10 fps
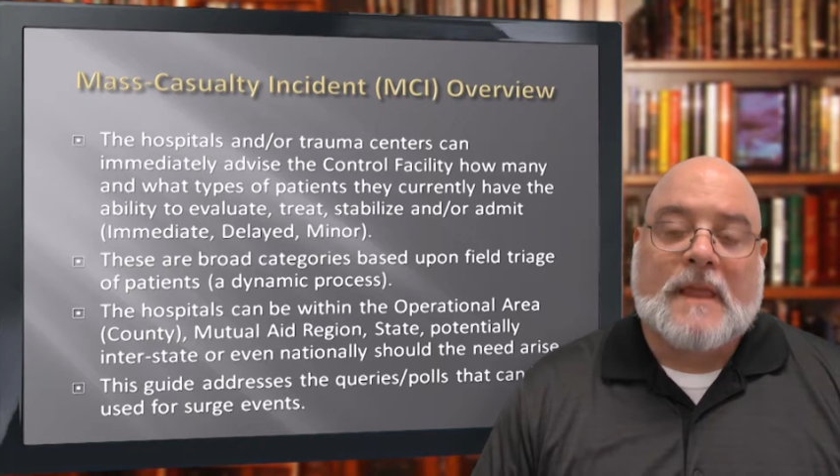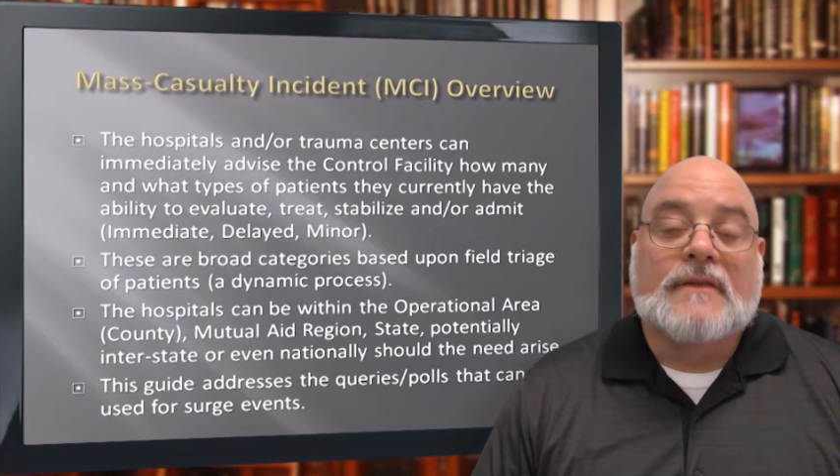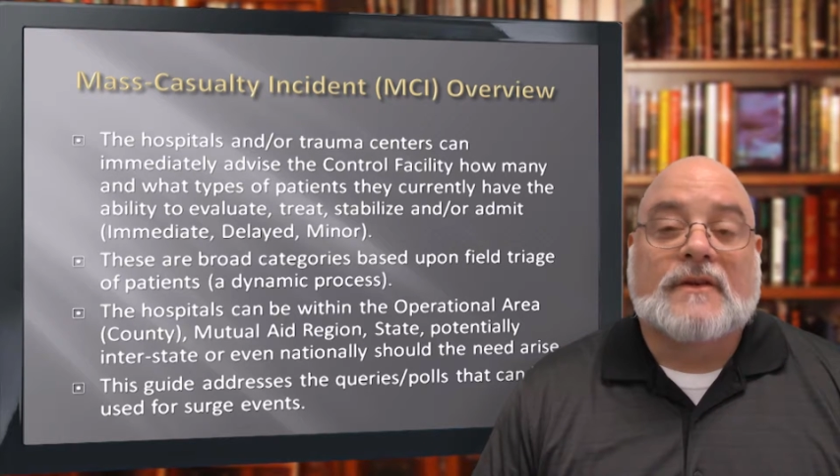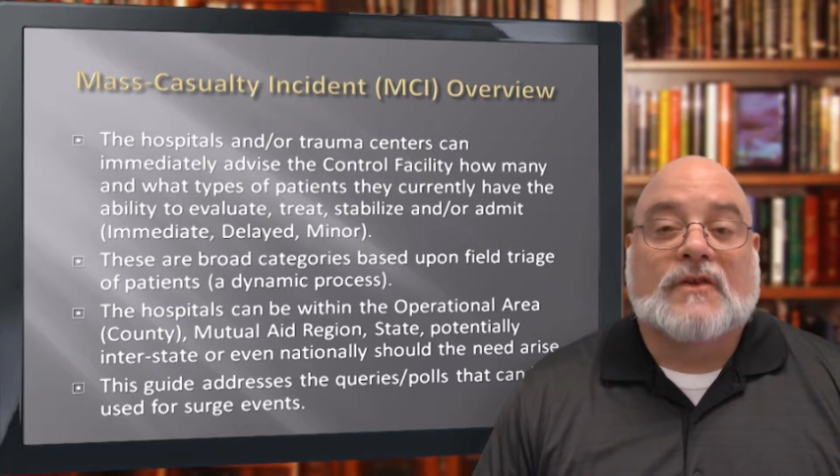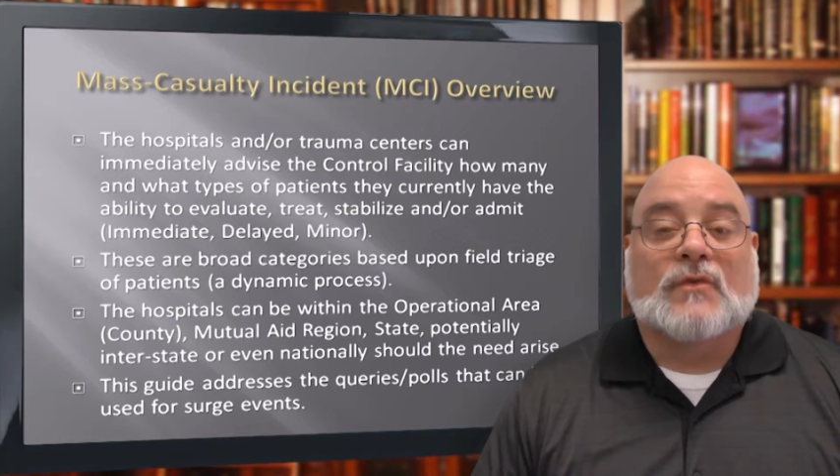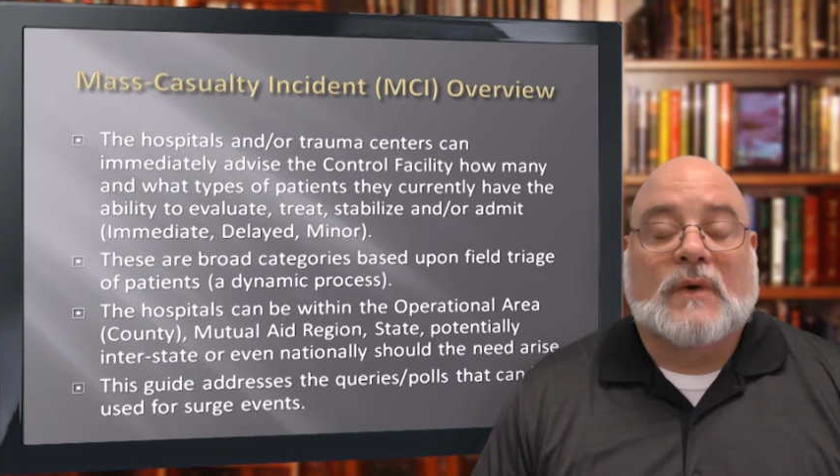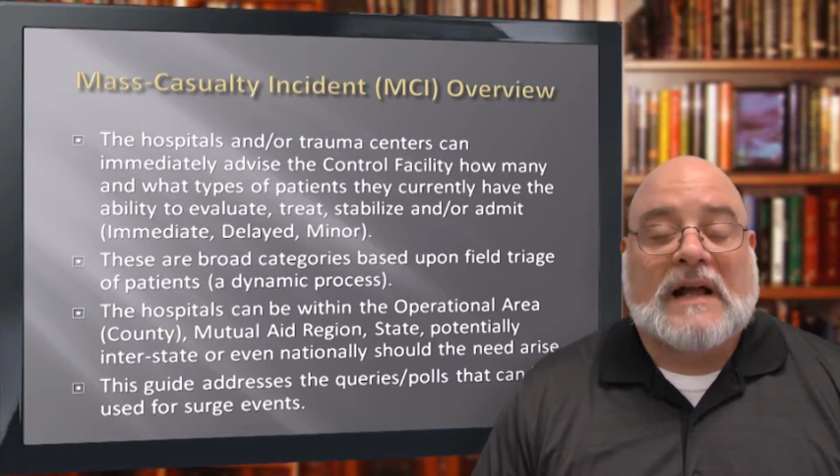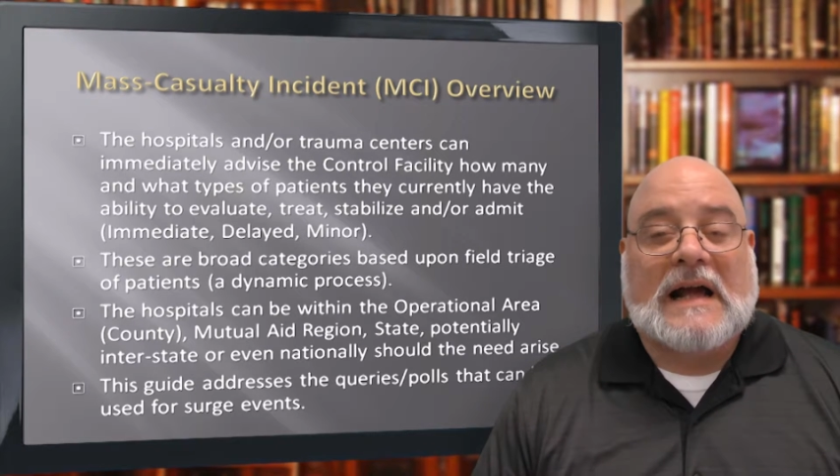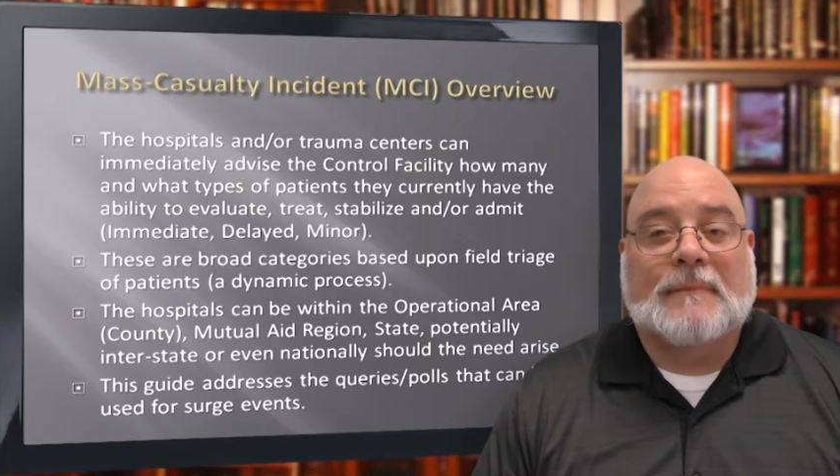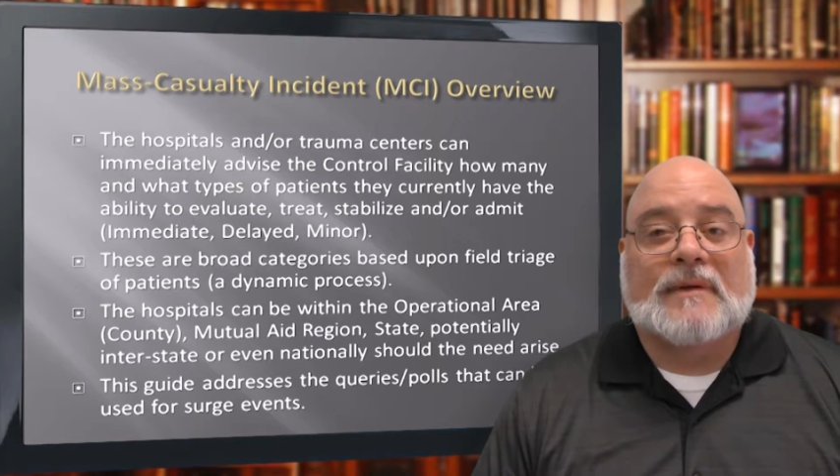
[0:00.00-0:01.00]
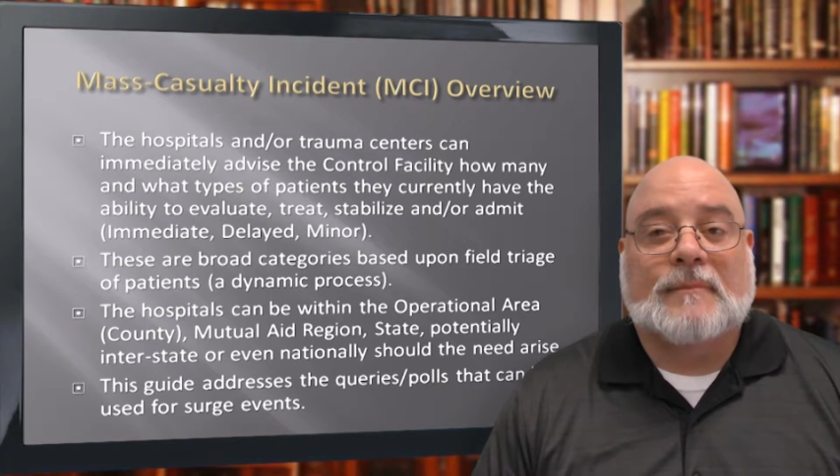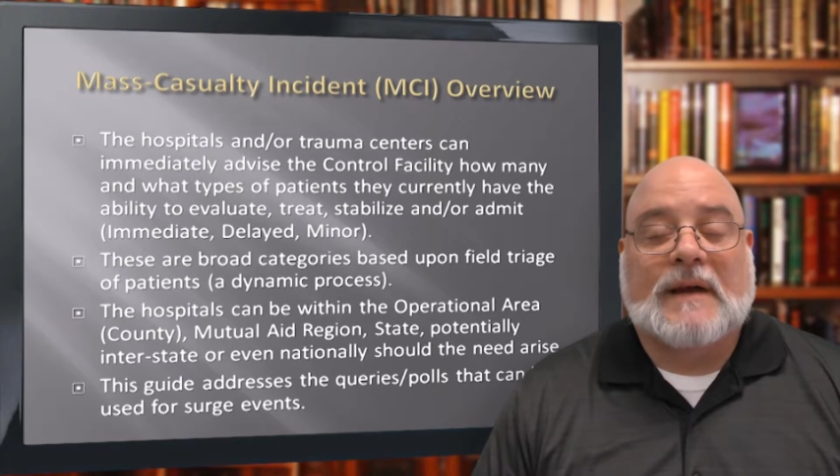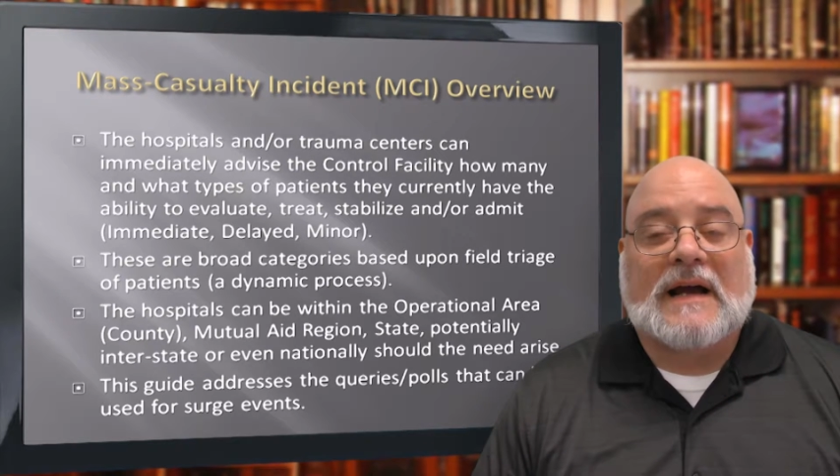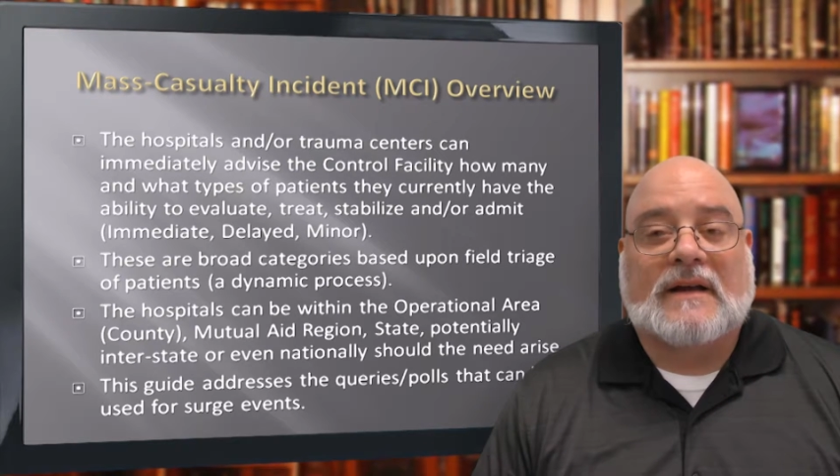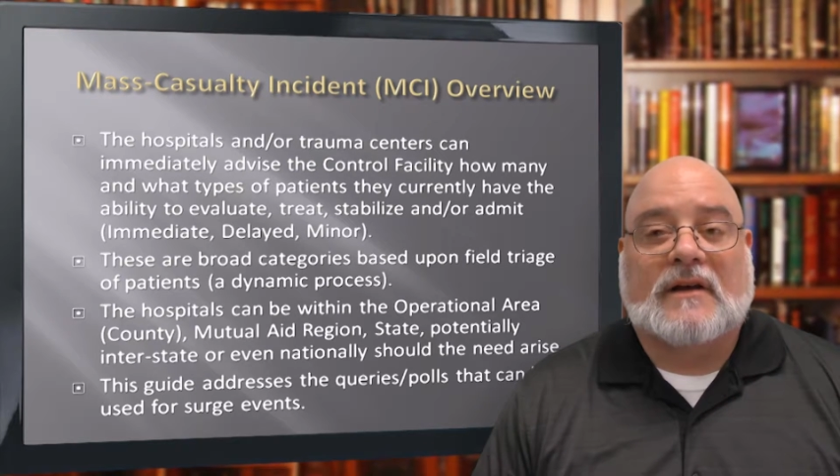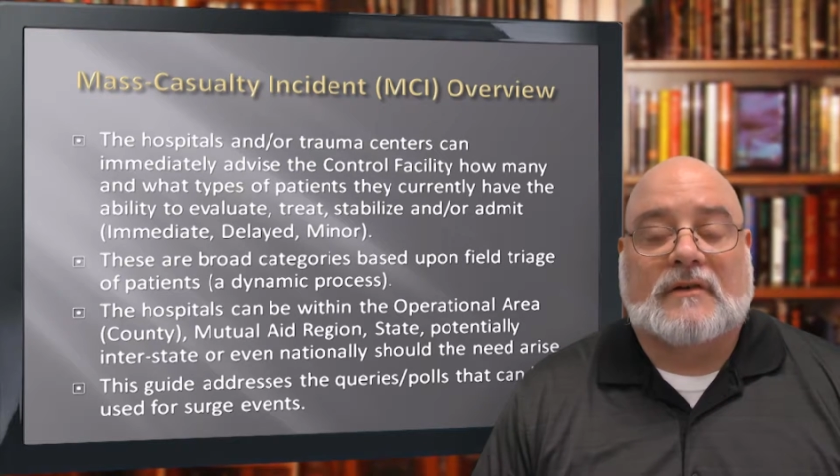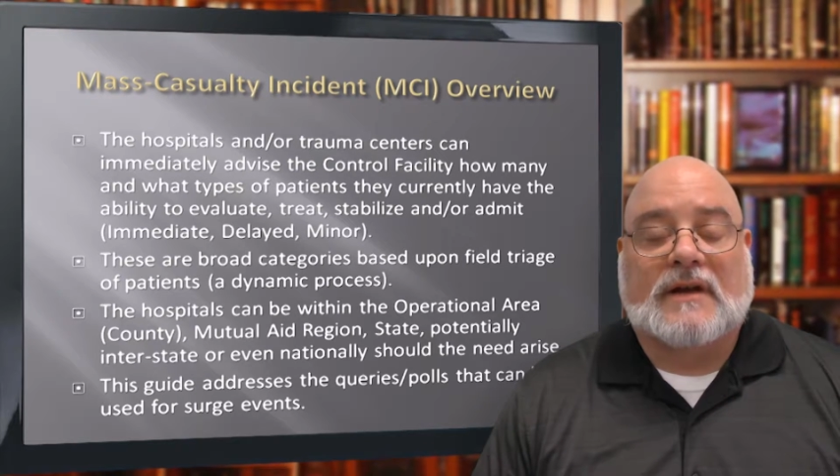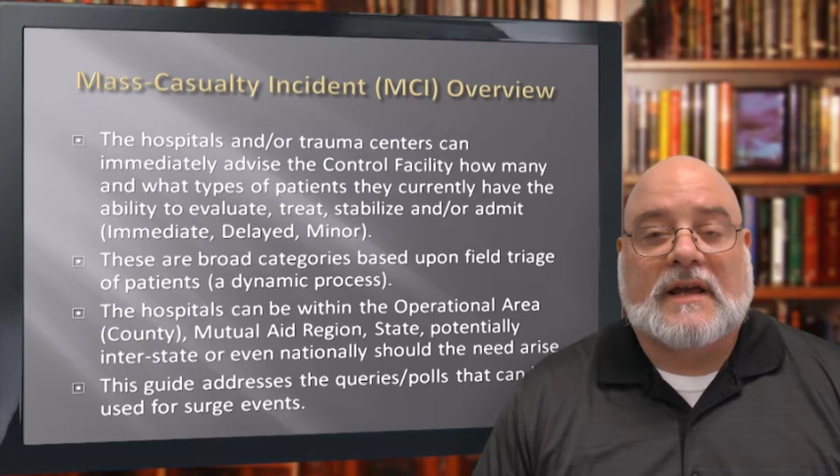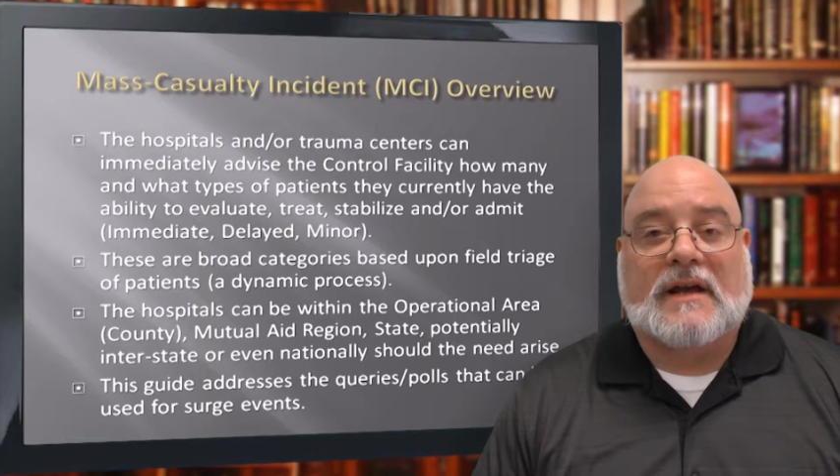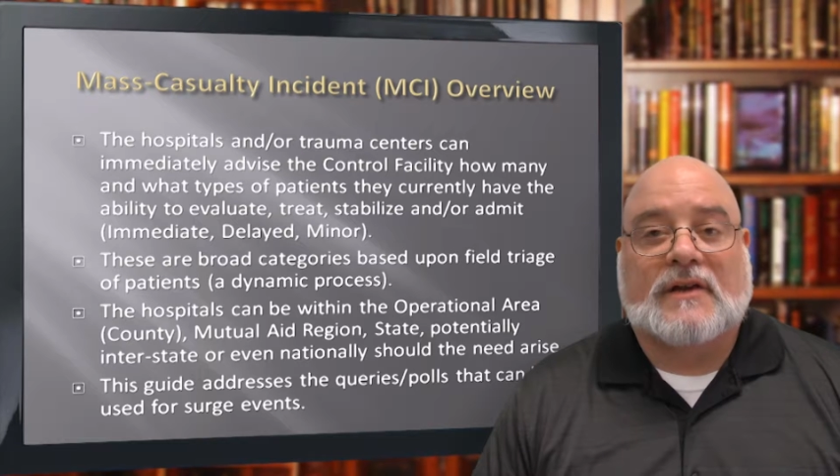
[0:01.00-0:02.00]
This is what happened back in
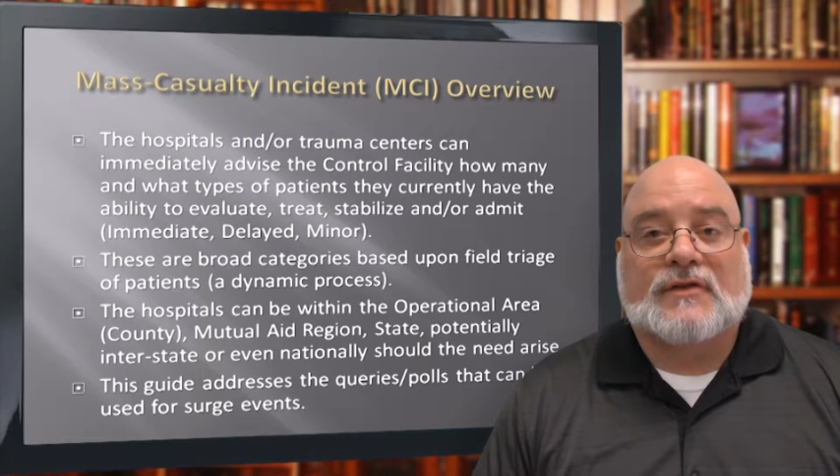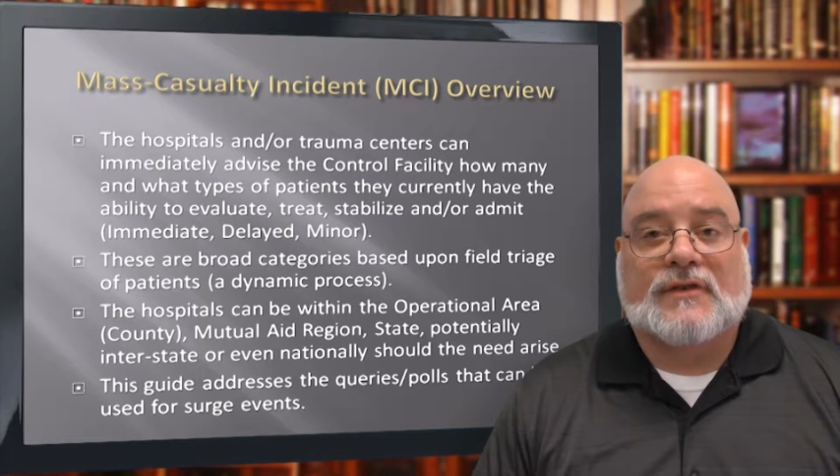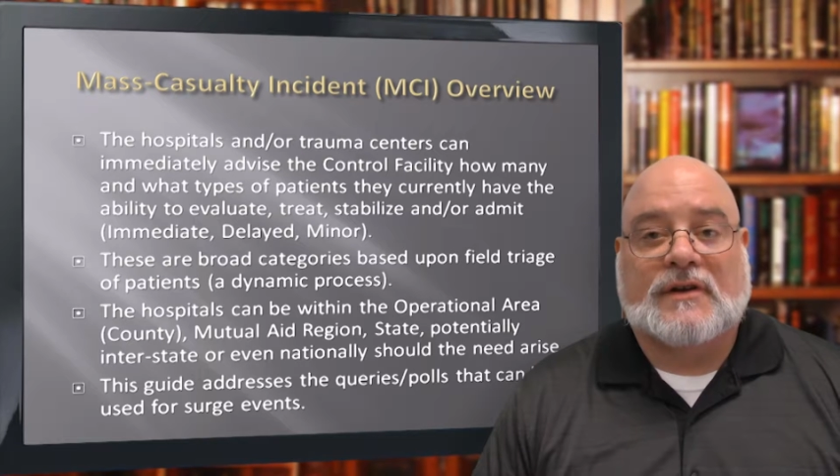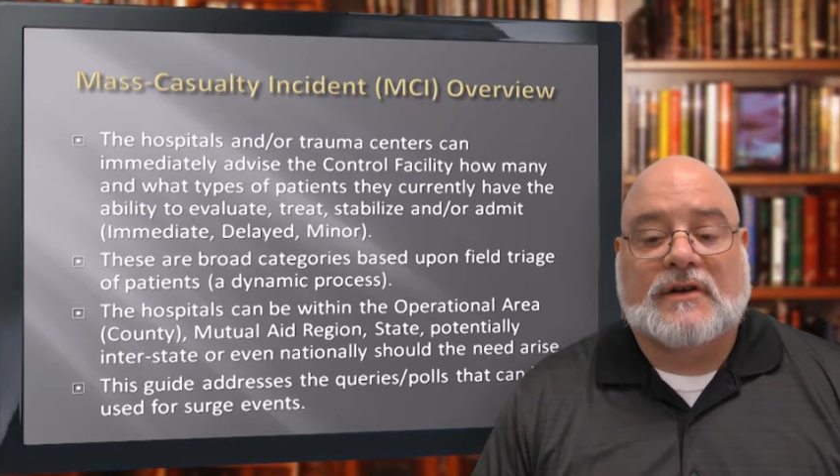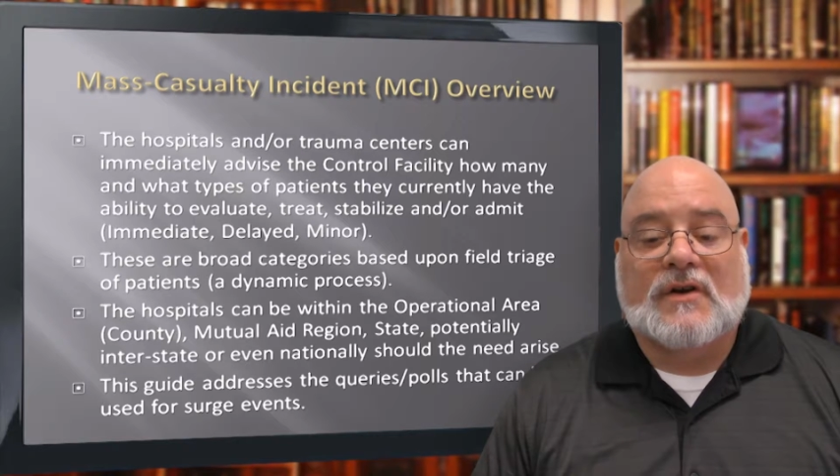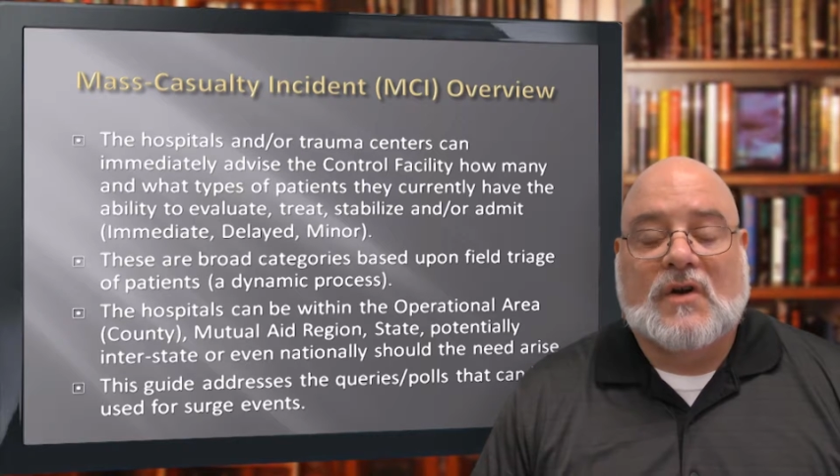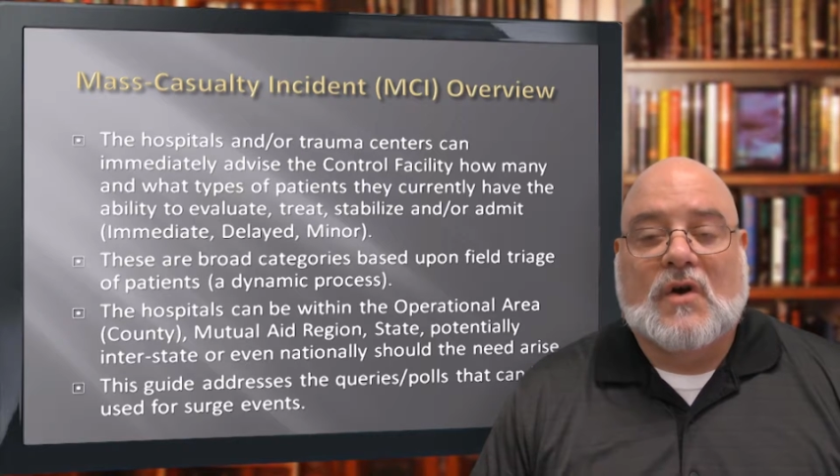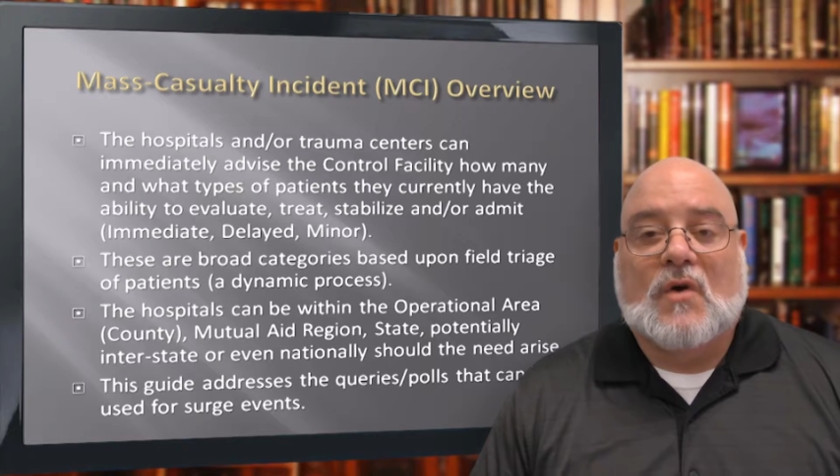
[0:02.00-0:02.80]
Hurricane Katrina,